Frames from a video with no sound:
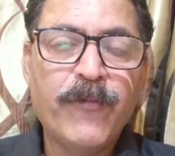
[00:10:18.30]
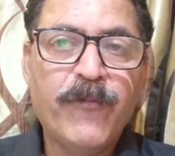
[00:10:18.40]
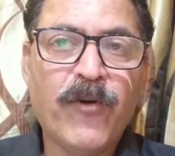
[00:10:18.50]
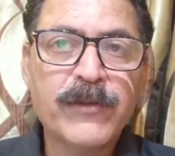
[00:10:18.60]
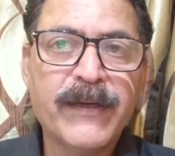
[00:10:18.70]

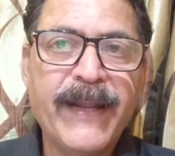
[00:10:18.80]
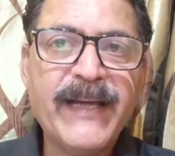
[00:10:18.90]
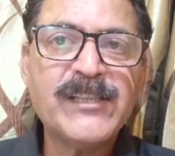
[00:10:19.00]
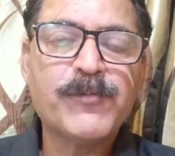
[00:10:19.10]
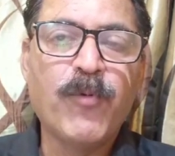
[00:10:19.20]
For the
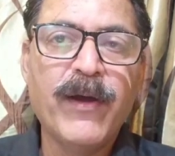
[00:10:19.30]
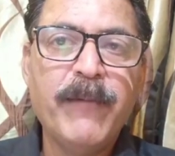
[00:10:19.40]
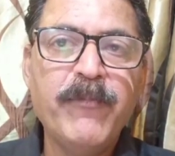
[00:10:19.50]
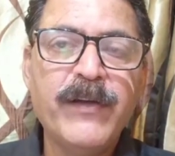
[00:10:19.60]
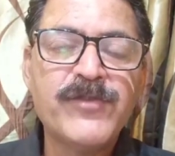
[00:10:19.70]
next
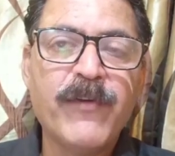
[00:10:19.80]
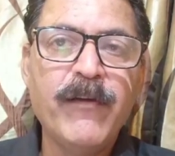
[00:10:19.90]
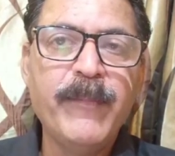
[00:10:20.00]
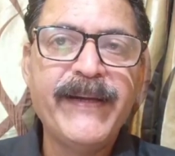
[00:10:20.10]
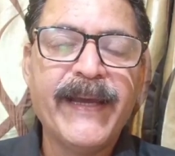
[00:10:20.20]
poem which we
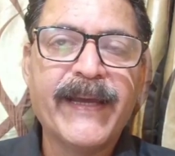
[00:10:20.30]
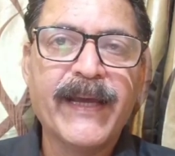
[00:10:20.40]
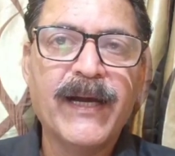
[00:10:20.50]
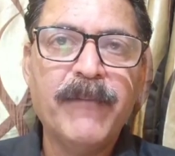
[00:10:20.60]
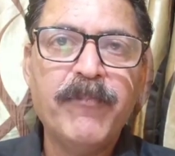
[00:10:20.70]
will be
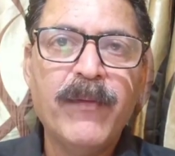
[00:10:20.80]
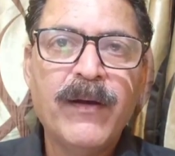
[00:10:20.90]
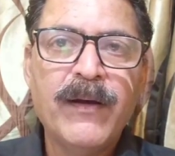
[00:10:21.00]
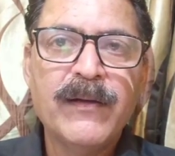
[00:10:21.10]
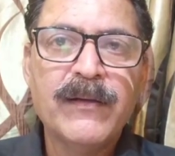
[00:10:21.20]
taking up,
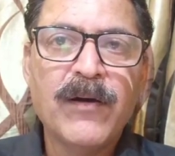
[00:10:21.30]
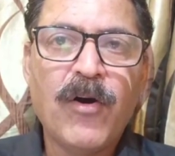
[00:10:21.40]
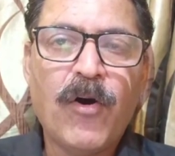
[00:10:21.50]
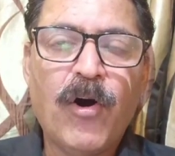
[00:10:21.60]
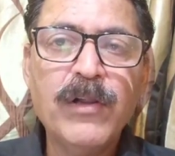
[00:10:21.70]

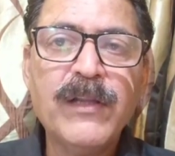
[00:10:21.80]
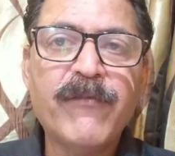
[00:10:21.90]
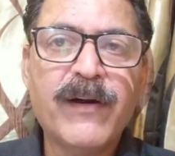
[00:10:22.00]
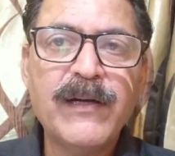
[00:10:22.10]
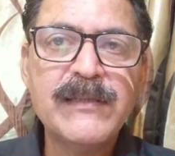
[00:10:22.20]
All the
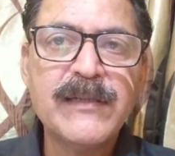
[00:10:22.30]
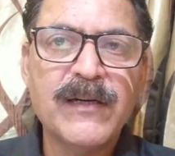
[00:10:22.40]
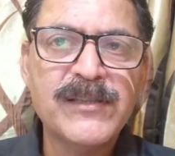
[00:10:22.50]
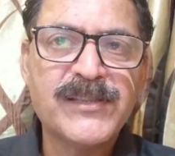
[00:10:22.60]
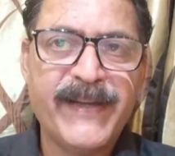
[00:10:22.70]
World's
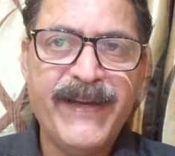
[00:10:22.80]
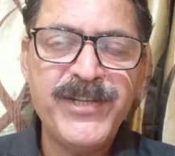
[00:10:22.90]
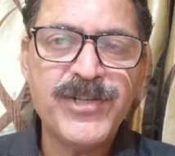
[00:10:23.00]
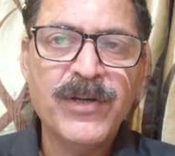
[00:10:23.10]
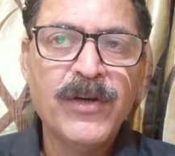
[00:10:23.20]
a
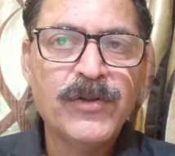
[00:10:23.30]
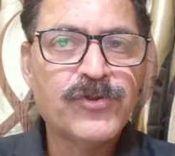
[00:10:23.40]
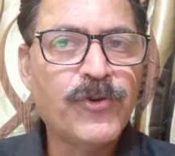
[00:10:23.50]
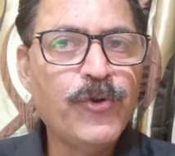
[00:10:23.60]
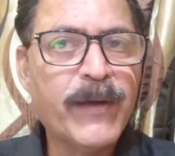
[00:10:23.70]
Stage,
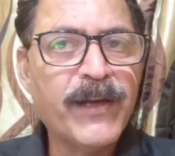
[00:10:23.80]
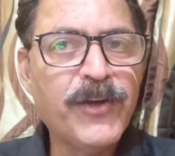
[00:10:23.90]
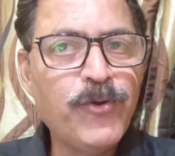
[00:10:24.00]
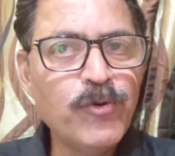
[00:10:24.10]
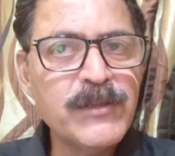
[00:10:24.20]
so you can
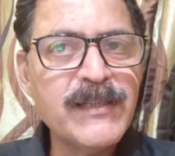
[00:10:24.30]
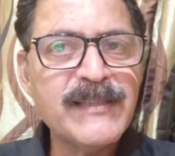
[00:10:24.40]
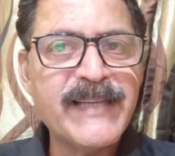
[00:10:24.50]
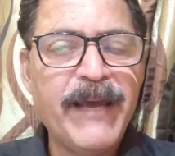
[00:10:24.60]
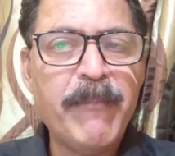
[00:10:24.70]
use the
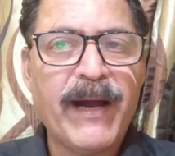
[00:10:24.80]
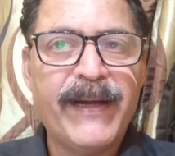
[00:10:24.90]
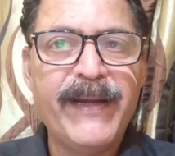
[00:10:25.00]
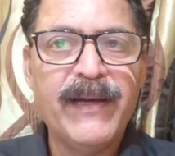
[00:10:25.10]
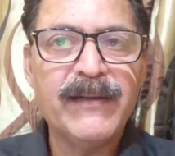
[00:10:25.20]
same
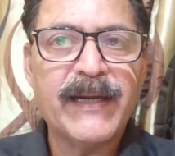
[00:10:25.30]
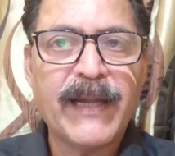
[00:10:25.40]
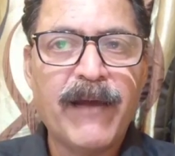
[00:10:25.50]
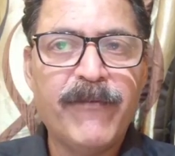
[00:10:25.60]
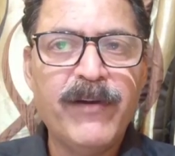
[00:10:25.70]
idea
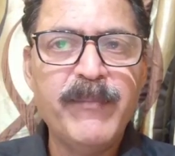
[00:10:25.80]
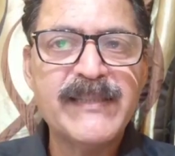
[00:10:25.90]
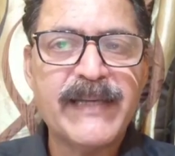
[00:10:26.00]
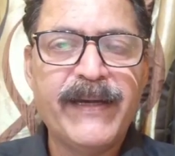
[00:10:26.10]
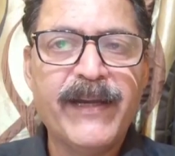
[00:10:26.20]
that I will be
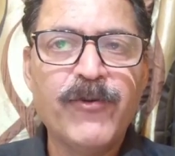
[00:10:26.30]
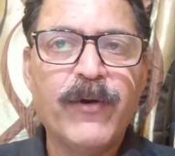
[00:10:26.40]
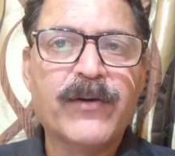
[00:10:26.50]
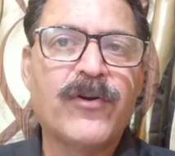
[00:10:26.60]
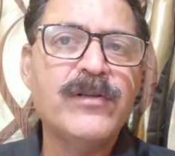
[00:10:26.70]
sending you
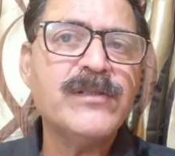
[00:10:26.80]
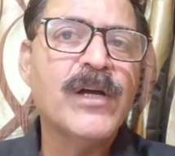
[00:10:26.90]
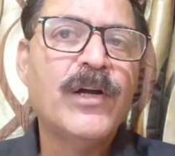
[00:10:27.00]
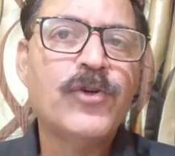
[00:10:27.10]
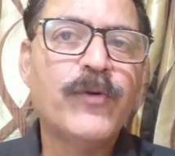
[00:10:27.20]
across
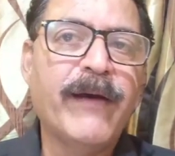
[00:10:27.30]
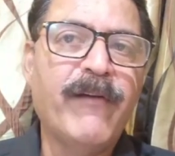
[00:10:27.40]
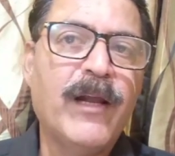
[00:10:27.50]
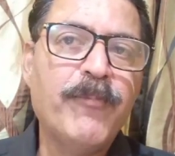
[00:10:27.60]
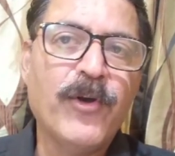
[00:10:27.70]
to
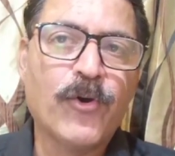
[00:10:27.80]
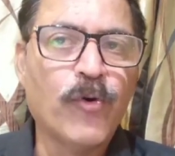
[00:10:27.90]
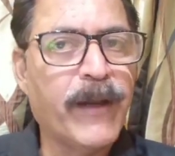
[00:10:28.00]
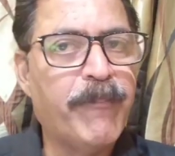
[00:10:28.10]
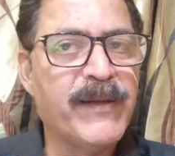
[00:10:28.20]
develop your
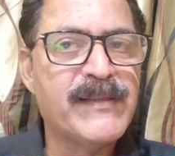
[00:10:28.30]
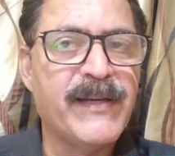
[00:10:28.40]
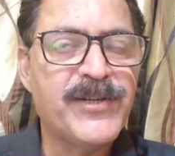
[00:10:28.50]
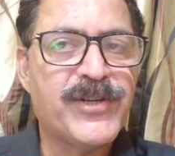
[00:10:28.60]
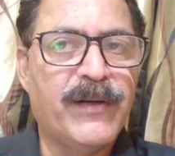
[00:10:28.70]
own
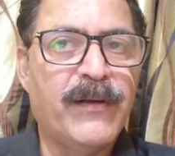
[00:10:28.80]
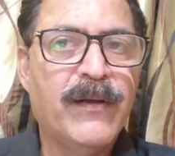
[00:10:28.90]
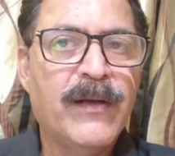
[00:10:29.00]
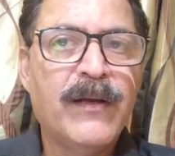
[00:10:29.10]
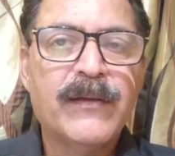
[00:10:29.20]
appreciation.
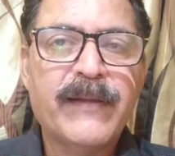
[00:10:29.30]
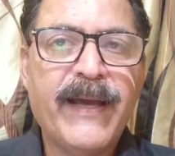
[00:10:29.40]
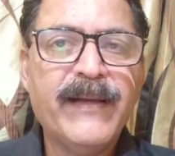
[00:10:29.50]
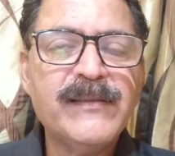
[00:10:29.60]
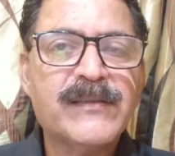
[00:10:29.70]

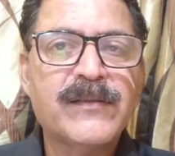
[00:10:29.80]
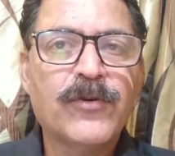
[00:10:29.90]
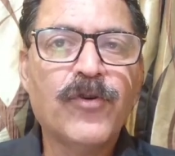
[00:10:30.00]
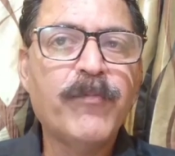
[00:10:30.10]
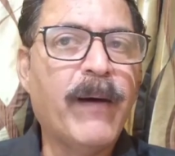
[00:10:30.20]
Thanks,
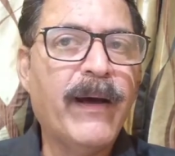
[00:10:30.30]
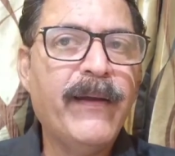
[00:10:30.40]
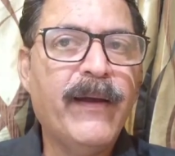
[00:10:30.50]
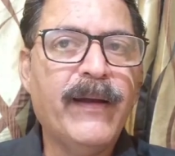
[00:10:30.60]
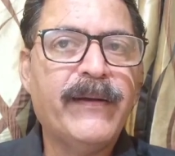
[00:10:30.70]

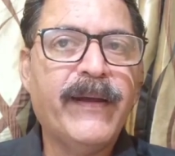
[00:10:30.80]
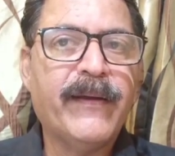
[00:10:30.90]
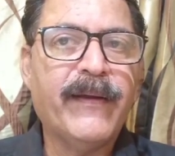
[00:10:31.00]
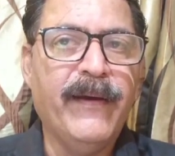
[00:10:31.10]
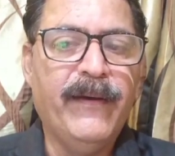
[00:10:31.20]
goodbye, and
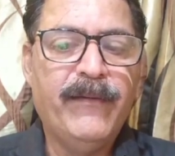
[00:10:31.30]
take care.